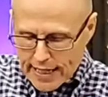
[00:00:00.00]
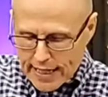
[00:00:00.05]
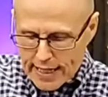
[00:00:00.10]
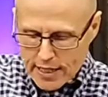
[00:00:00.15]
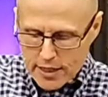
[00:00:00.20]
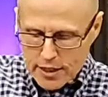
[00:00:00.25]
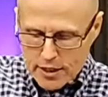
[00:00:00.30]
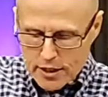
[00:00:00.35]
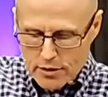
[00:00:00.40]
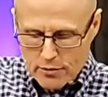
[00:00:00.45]
He
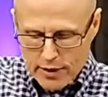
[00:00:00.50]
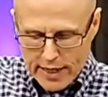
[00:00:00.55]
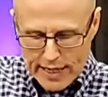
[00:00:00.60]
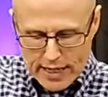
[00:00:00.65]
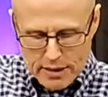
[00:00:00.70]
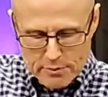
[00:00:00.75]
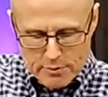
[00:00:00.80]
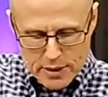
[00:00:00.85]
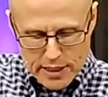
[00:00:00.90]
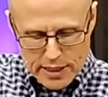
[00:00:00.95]
had a good
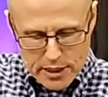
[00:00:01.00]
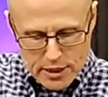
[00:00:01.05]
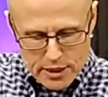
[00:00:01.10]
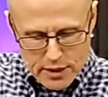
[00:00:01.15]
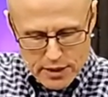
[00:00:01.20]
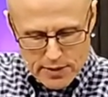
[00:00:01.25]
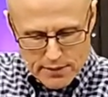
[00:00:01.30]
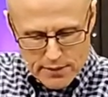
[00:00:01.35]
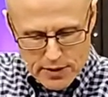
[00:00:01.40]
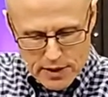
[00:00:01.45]
reign, but he
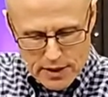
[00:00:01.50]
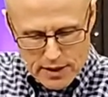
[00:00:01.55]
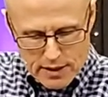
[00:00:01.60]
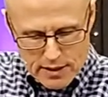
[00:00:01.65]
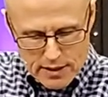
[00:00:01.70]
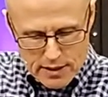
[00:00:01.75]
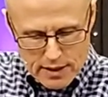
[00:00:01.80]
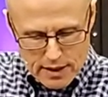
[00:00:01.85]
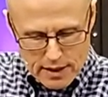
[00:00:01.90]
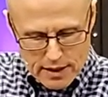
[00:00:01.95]
could have
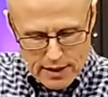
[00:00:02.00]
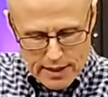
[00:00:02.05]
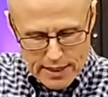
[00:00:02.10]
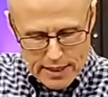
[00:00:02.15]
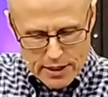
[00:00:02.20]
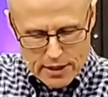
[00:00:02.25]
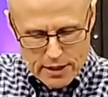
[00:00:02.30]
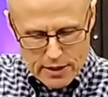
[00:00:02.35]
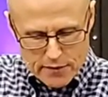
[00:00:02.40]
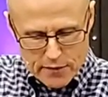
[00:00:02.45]
done, uh,
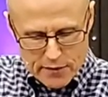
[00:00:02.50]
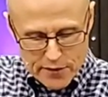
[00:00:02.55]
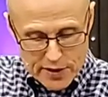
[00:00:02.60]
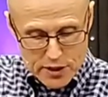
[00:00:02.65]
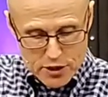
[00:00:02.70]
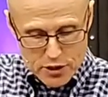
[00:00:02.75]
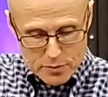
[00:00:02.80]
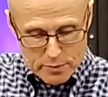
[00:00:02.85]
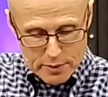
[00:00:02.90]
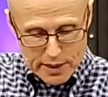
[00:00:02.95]
he could have
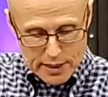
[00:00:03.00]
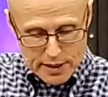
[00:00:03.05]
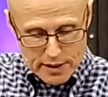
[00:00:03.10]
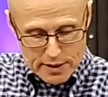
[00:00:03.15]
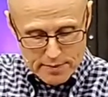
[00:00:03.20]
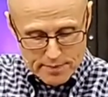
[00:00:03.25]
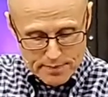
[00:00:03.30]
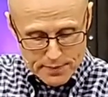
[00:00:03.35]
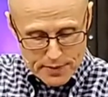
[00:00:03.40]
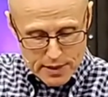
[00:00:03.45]
finished
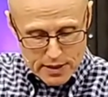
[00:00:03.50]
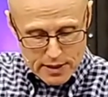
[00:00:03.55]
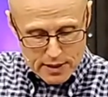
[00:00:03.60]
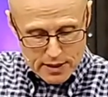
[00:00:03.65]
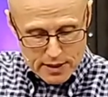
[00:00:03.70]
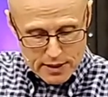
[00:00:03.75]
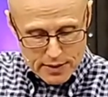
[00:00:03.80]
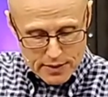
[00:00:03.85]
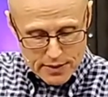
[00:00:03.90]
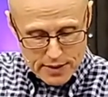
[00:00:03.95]
better
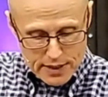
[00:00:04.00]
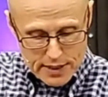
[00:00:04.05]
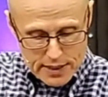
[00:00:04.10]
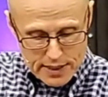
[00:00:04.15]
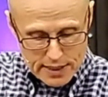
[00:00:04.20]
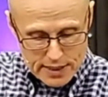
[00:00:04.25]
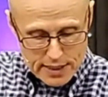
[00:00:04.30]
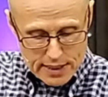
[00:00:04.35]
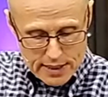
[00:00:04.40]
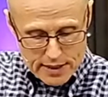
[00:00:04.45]
than
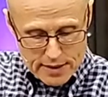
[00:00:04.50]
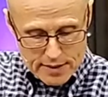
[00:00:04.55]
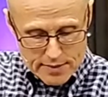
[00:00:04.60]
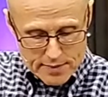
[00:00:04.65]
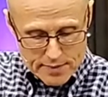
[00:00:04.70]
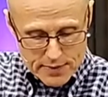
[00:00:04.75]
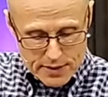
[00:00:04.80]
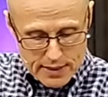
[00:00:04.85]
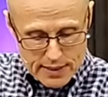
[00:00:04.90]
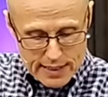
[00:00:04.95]
he did.
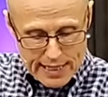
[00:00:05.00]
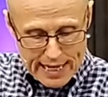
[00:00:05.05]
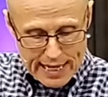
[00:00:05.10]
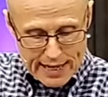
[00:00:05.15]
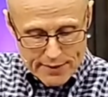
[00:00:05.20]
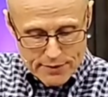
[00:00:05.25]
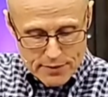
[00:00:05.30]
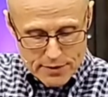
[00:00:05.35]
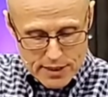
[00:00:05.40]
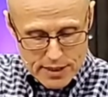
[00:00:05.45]
And then
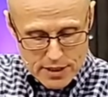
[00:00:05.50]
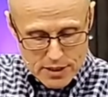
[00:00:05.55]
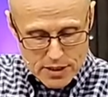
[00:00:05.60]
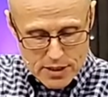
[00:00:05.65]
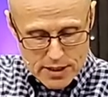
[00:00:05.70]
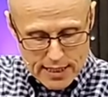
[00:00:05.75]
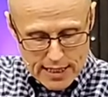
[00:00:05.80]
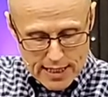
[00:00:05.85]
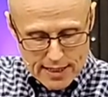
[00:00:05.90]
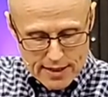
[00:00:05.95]
after
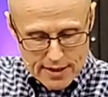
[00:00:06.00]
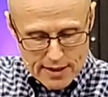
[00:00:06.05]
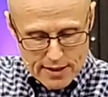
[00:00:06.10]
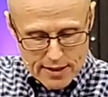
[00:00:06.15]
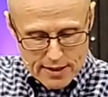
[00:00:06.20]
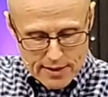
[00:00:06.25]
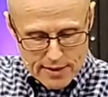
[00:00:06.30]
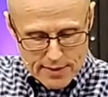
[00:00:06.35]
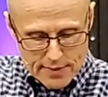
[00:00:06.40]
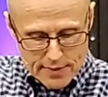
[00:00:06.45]
his
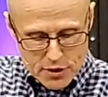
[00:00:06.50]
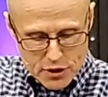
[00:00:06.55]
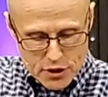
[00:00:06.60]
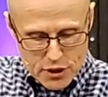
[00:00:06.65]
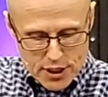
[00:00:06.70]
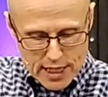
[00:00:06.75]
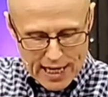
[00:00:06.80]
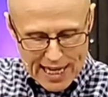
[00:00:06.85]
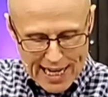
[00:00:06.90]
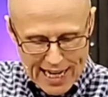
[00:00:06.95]
death,
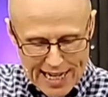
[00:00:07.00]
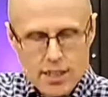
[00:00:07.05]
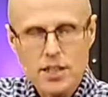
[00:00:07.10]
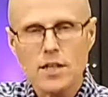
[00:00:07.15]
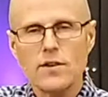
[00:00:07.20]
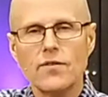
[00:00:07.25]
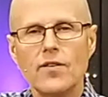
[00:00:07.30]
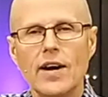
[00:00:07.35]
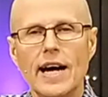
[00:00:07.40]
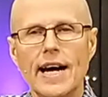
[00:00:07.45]

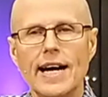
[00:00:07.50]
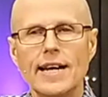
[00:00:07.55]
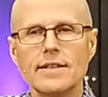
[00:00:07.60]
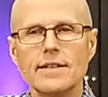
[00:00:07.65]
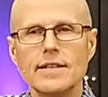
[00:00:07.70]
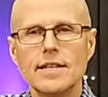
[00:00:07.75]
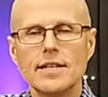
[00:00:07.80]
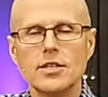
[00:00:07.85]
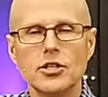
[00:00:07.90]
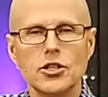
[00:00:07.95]

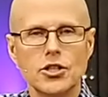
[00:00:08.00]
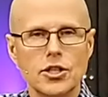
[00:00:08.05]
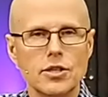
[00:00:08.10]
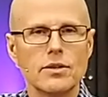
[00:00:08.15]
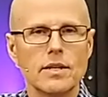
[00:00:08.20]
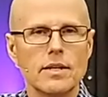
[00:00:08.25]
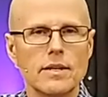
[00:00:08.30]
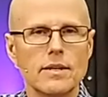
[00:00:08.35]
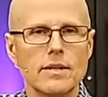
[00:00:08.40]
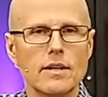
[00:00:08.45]
Jehoshaphat in
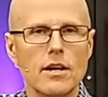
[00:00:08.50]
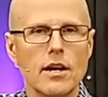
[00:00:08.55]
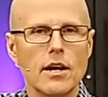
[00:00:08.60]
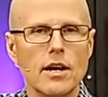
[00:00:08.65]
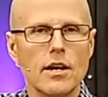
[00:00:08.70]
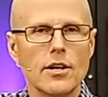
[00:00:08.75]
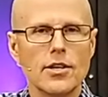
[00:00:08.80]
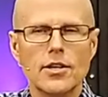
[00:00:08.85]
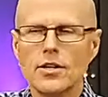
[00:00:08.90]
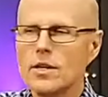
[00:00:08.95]
Judah,
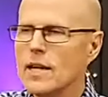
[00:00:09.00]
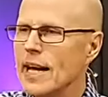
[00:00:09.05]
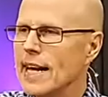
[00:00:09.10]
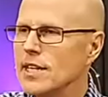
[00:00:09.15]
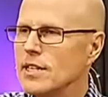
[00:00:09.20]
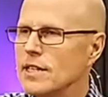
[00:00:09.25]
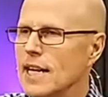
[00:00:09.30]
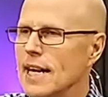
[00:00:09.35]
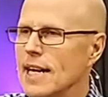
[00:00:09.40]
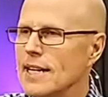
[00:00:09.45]
are you
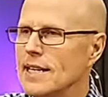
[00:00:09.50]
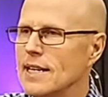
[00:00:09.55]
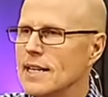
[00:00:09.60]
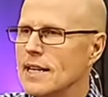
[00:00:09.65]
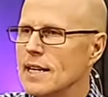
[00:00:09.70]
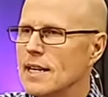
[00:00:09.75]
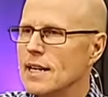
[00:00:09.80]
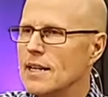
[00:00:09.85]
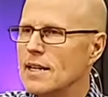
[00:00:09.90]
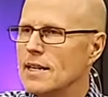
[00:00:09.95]
glad you're
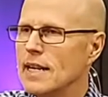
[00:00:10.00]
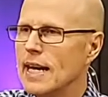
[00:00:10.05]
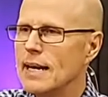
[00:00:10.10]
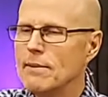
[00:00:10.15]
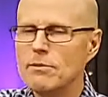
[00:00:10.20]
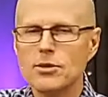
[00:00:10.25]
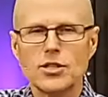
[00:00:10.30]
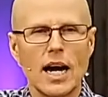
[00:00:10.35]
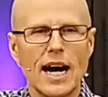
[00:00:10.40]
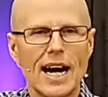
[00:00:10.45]
not
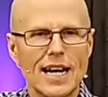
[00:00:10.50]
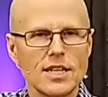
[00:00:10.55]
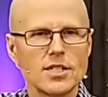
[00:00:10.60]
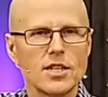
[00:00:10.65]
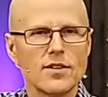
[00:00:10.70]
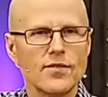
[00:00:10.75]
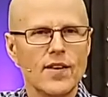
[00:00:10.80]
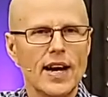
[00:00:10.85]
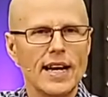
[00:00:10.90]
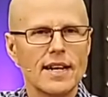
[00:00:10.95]
named
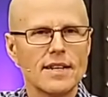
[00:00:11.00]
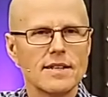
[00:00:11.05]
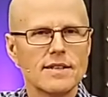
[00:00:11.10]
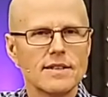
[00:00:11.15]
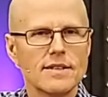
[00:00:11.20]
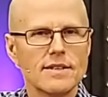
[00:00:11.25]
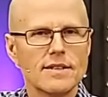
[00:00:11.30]
Jehoshaphat?